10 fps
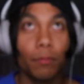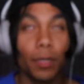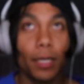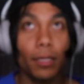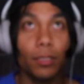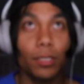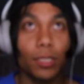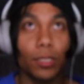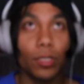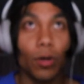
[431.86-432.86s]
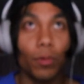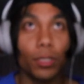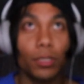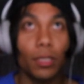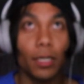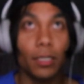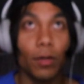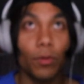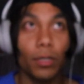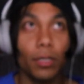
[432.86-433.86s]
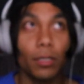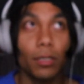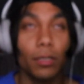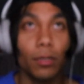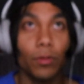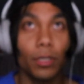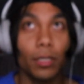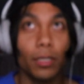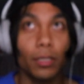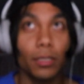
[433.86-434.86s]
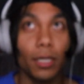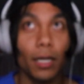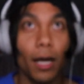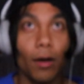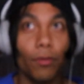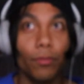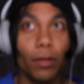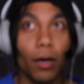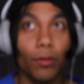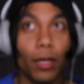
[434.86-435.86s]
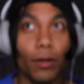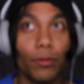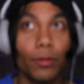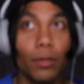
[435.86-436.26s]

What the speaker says: man, there's so much things I wanna say out loud.